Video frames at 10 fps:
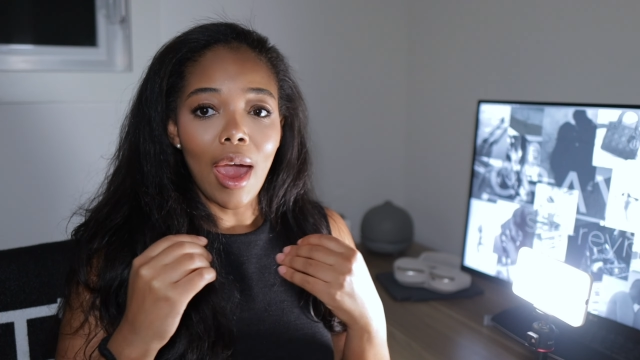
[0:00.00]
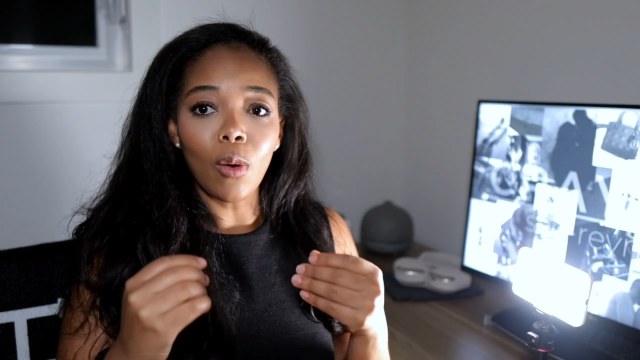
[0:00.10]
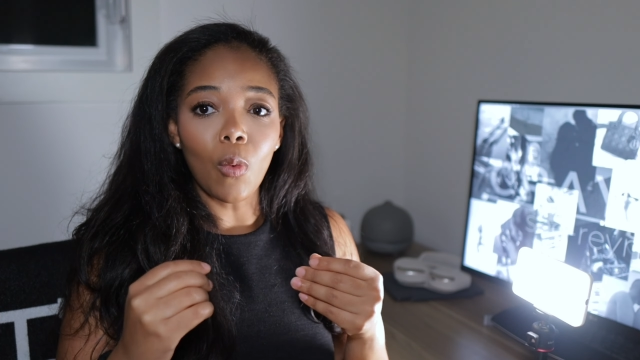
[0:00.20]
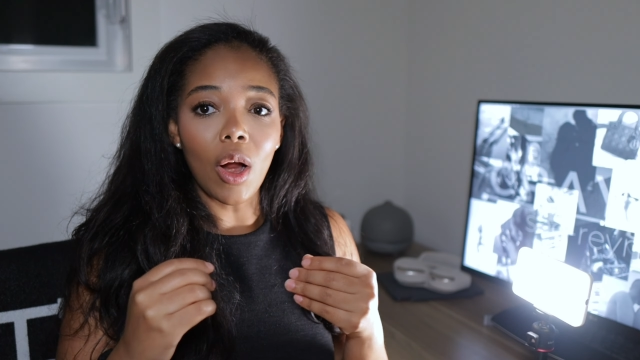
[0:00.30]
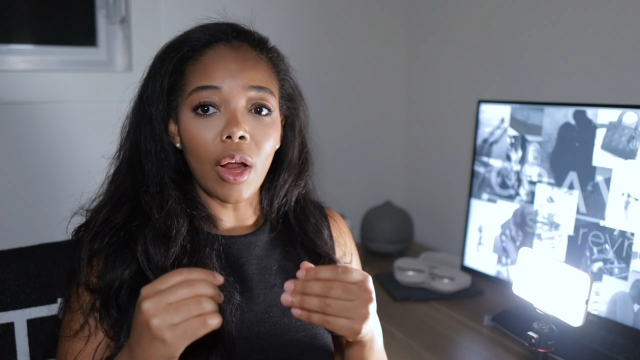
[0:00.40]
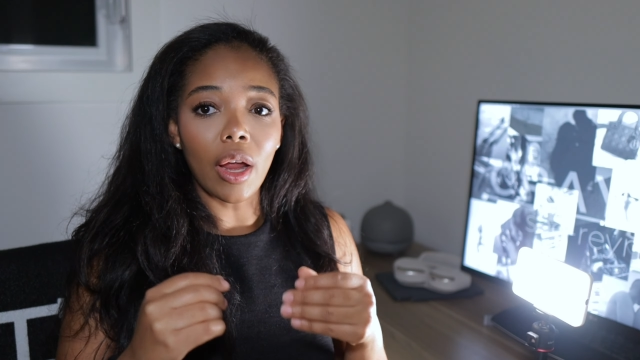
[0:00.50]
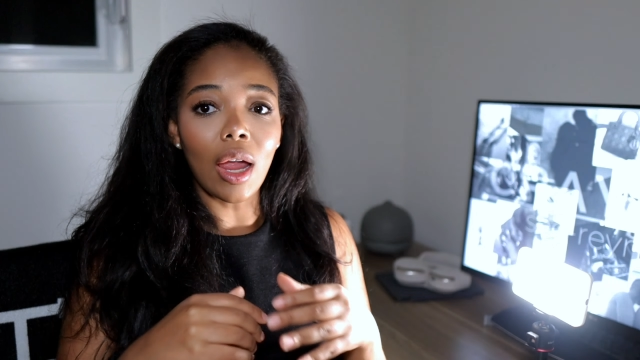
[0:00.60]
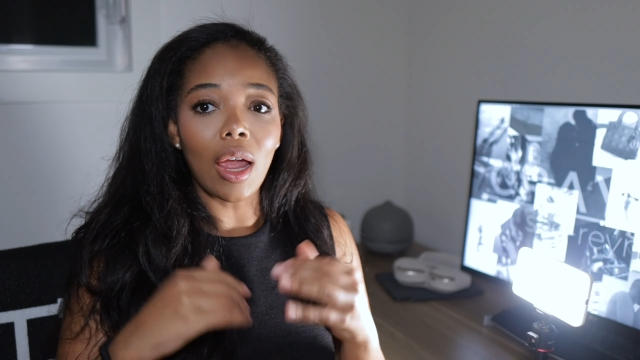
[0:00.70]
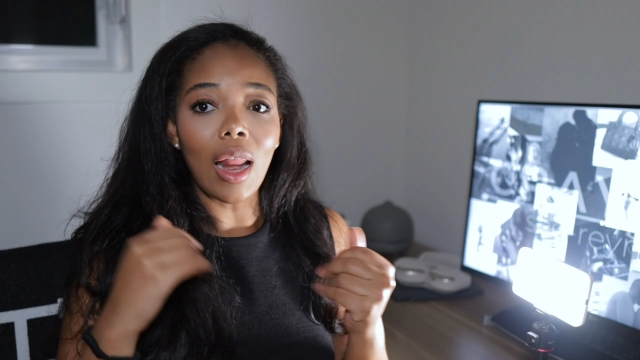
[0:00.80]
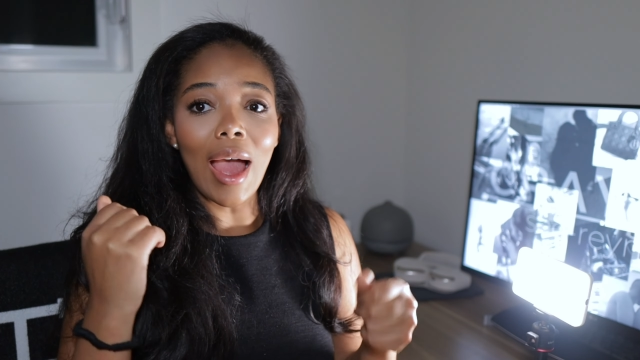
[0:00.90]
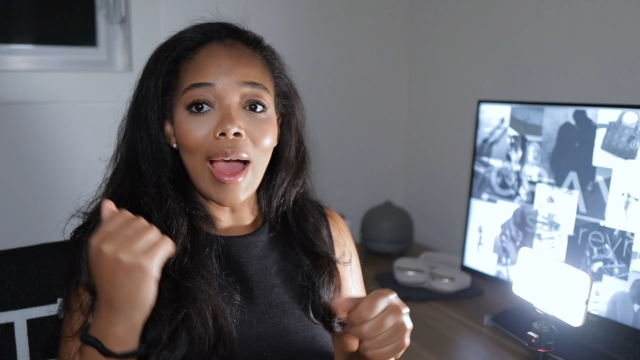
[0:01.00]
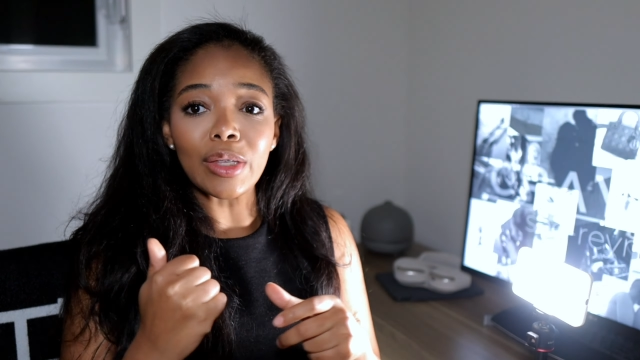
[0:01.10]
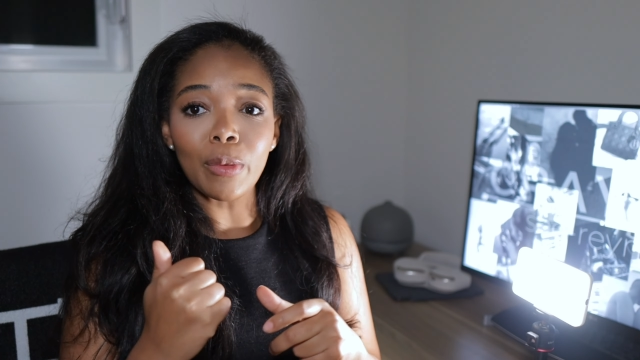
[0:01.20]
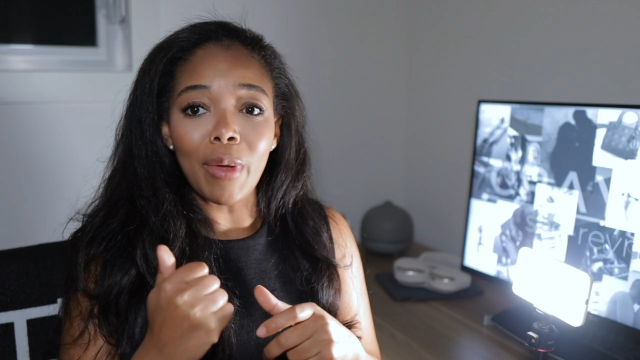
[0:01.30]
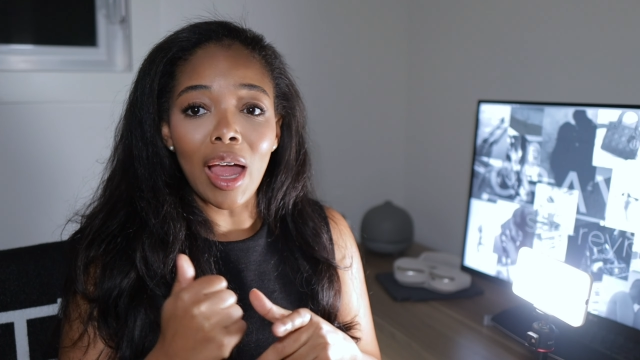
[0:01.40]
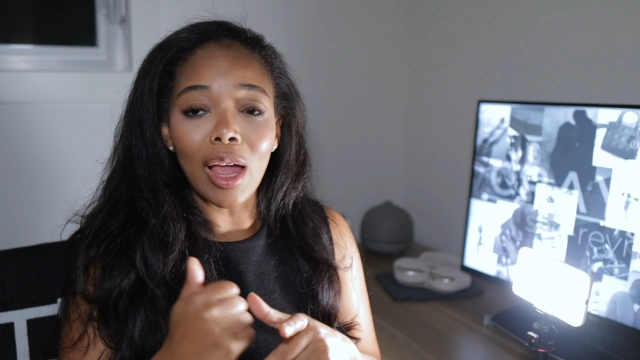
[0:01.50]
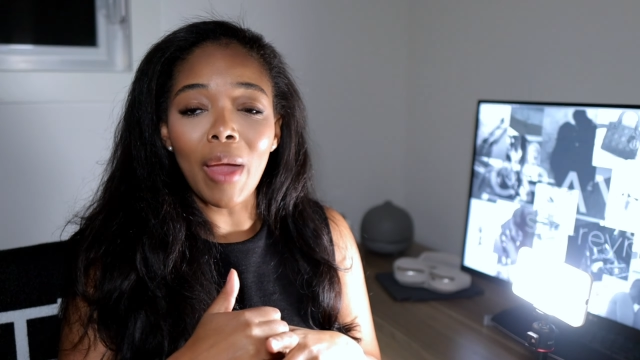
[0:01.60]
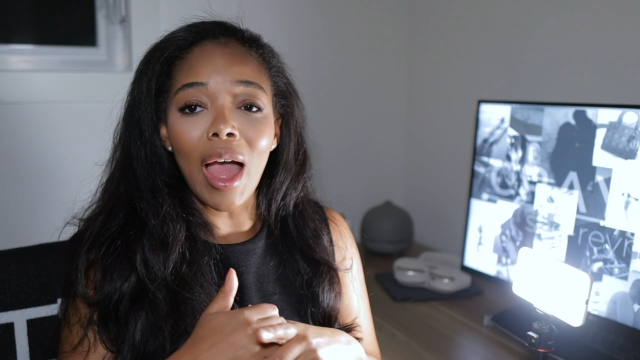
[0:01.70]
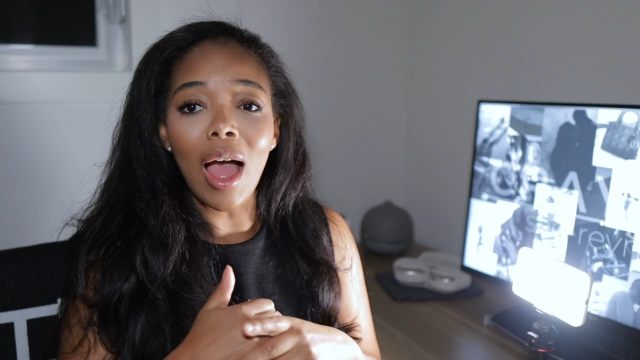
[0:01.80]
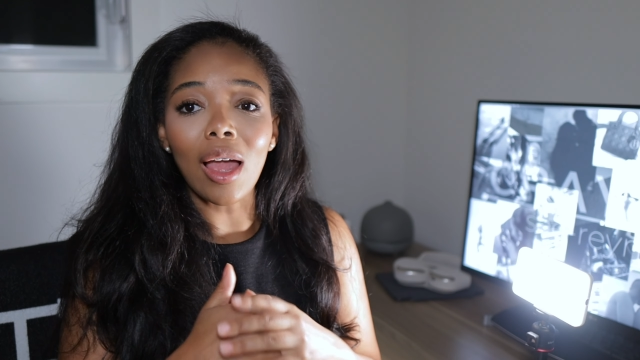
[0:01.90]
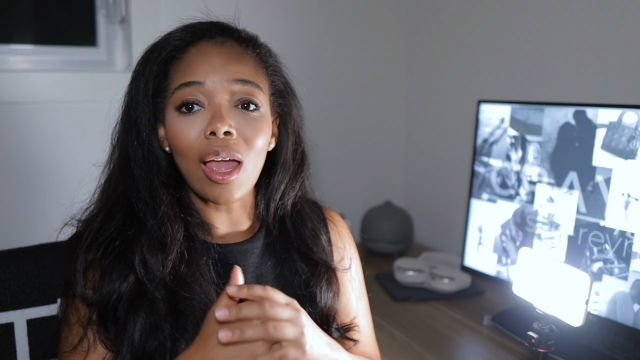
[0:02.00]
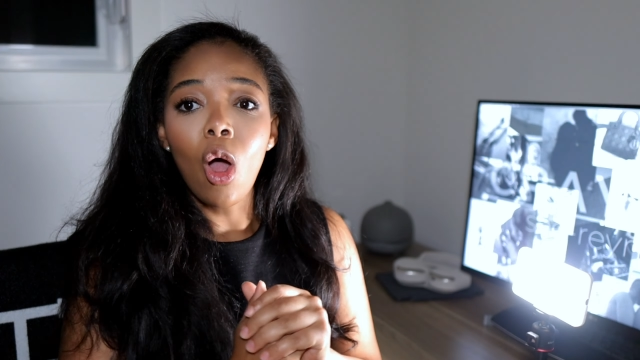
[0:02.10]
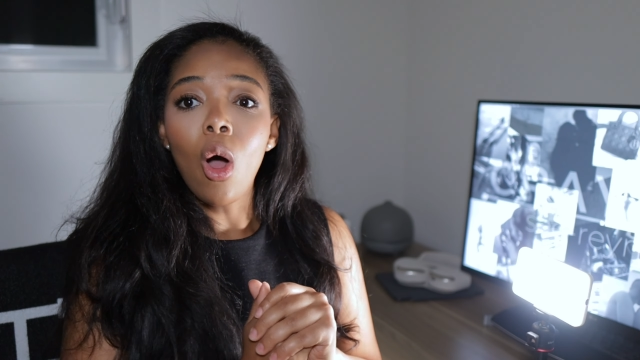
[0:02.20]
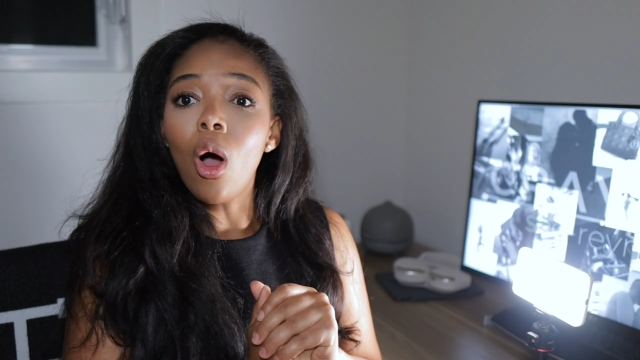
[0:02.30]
and wearing it as a backpack